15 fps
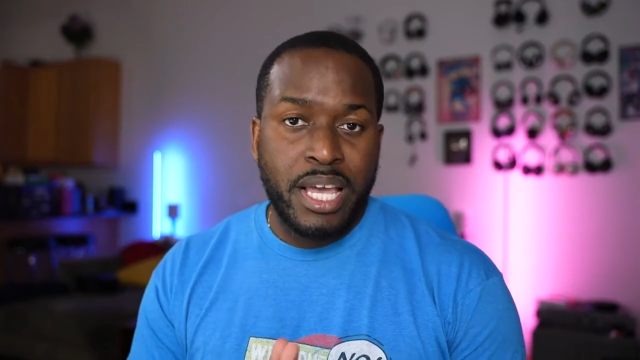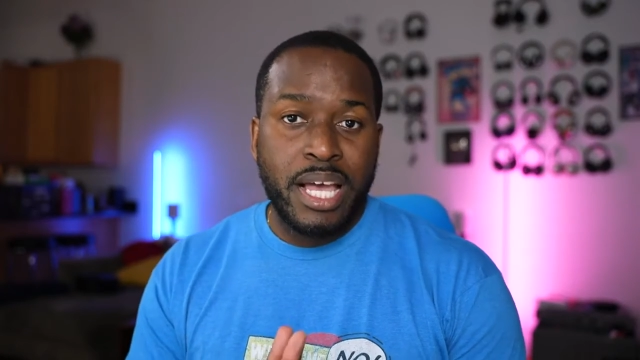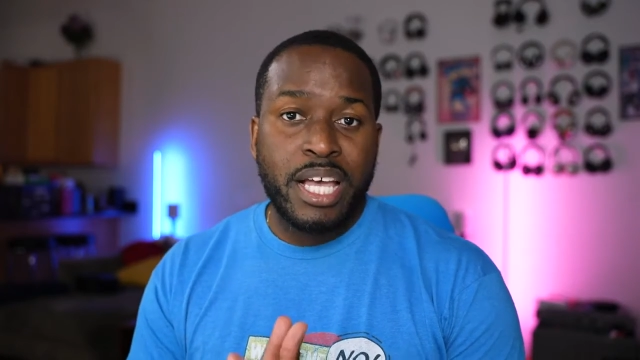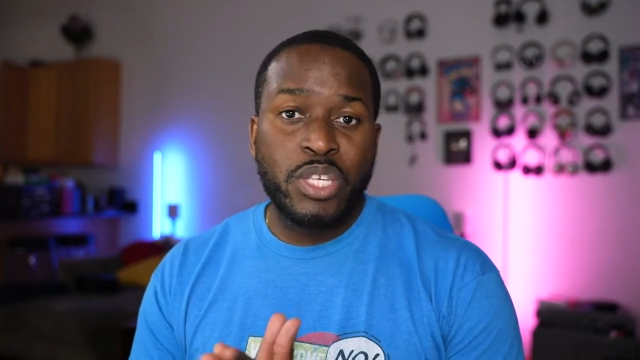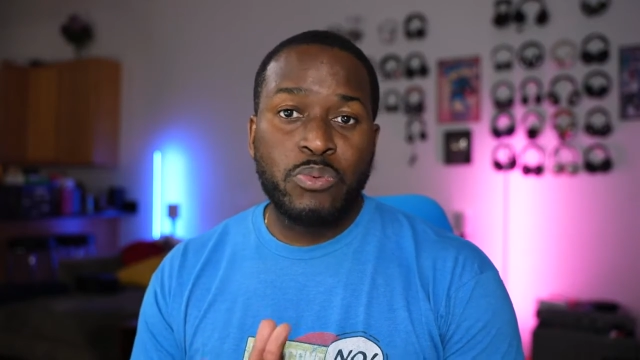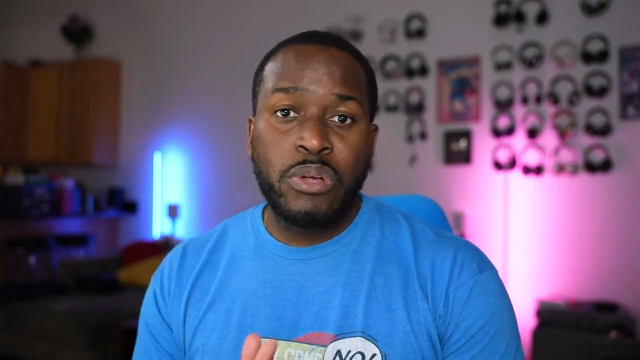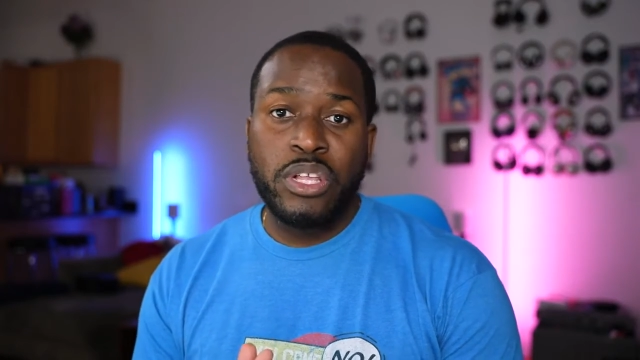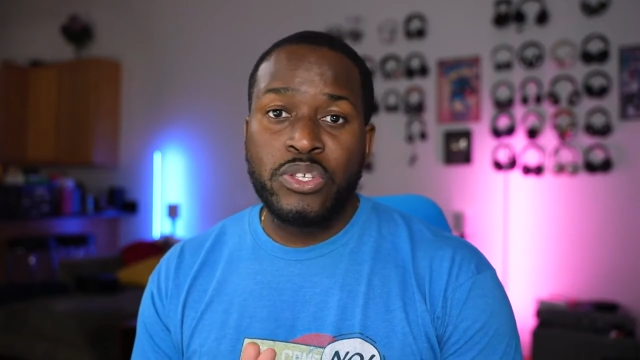
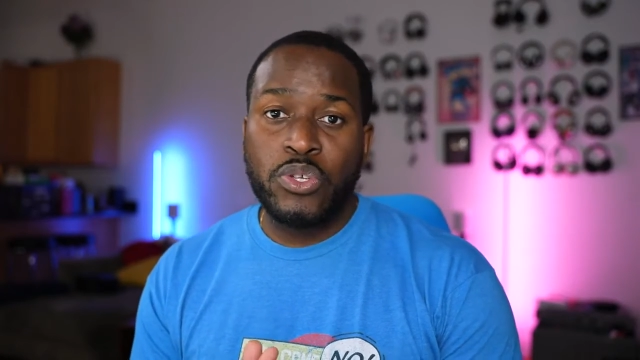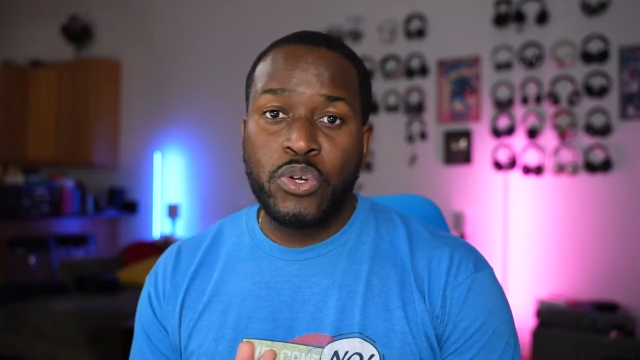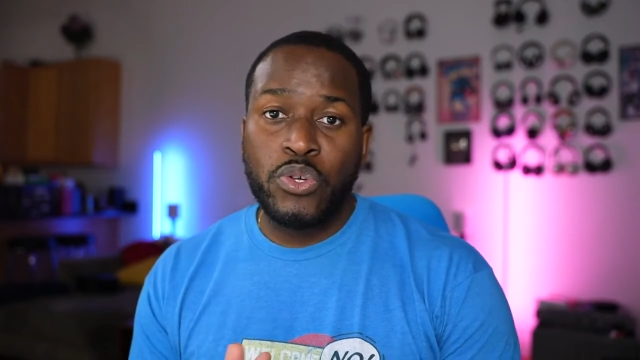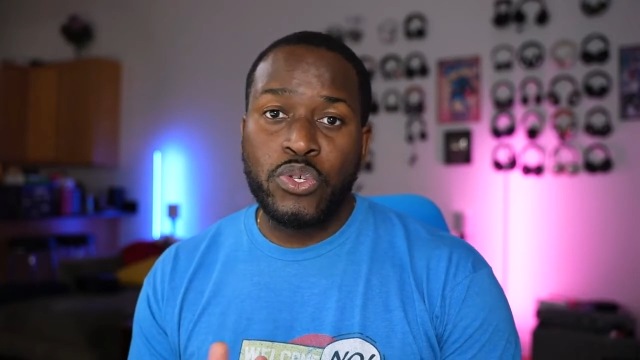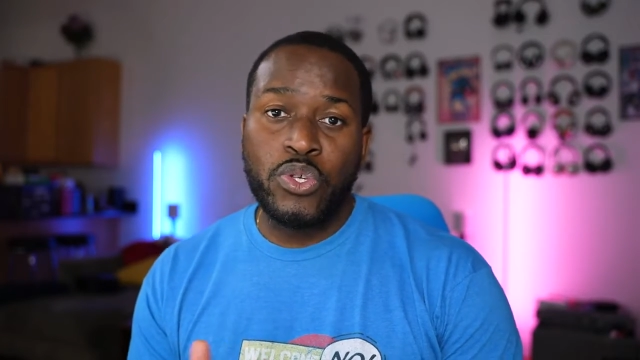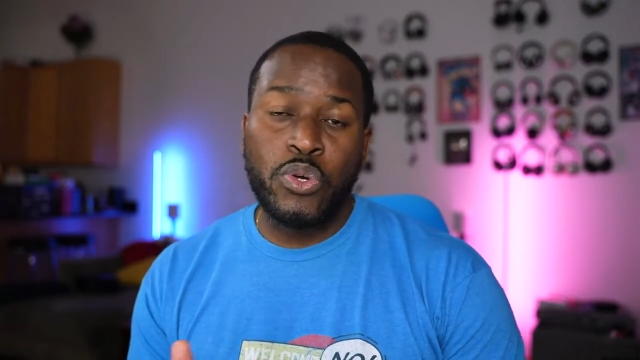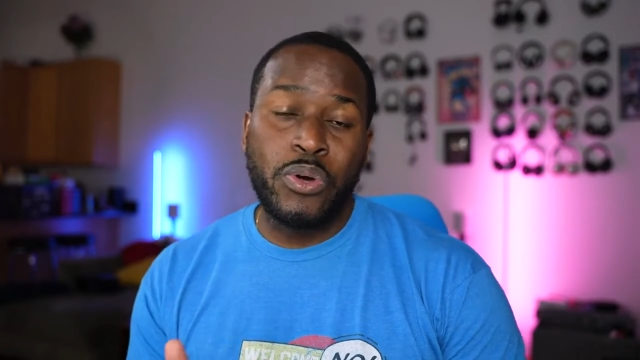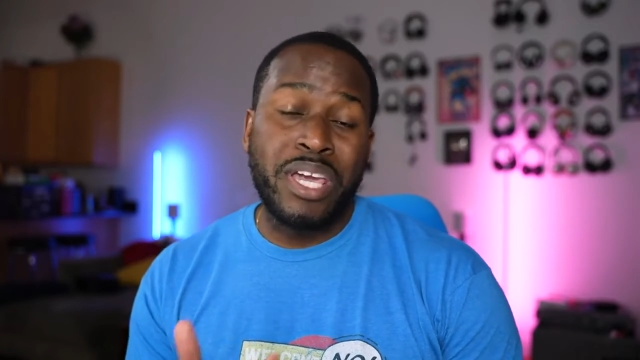as well as
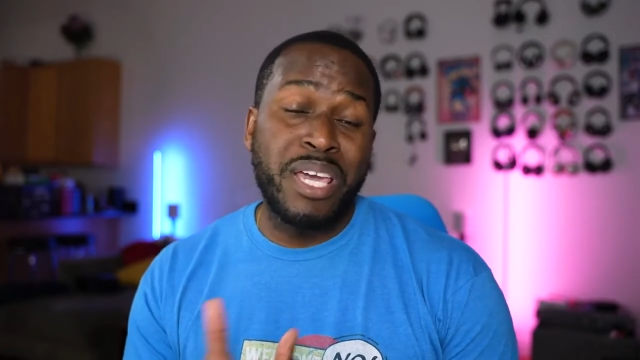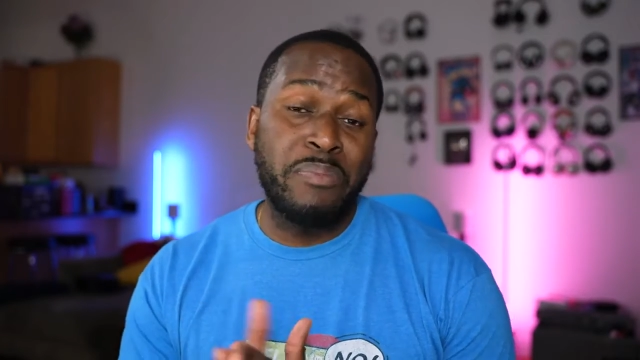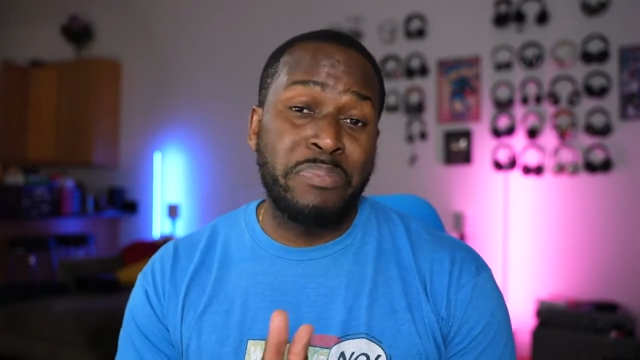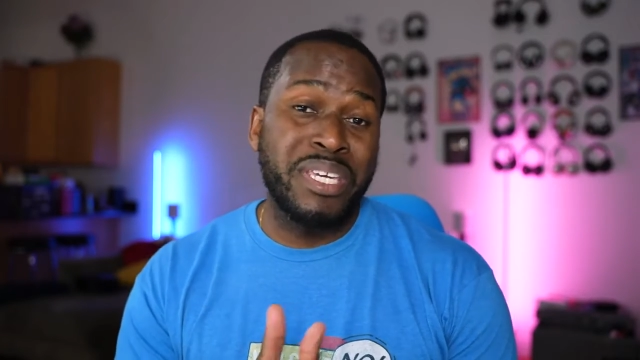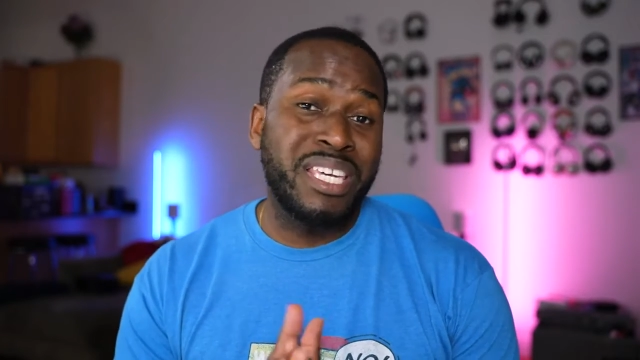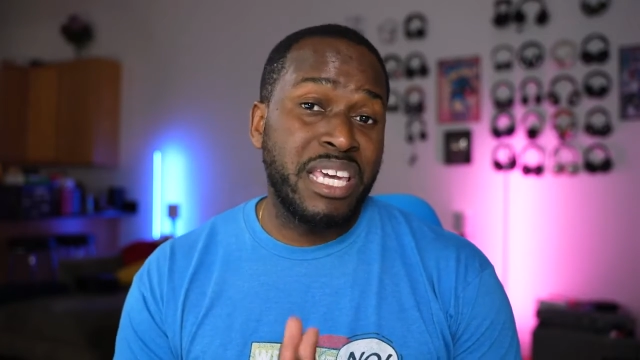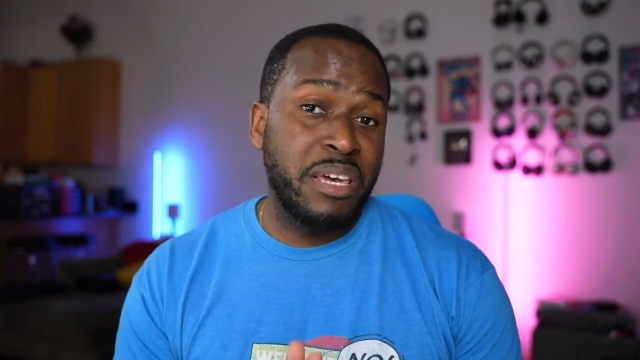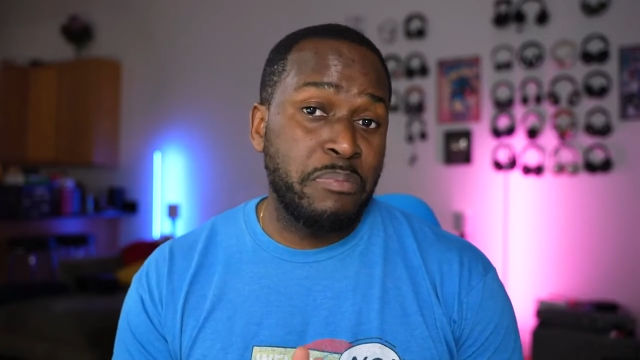also
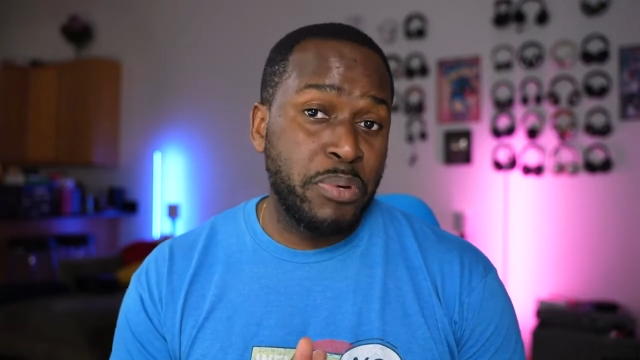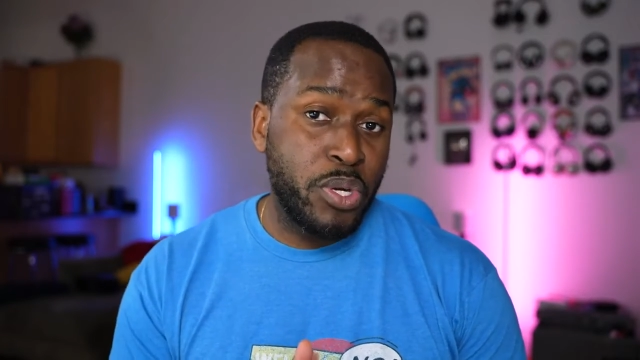APK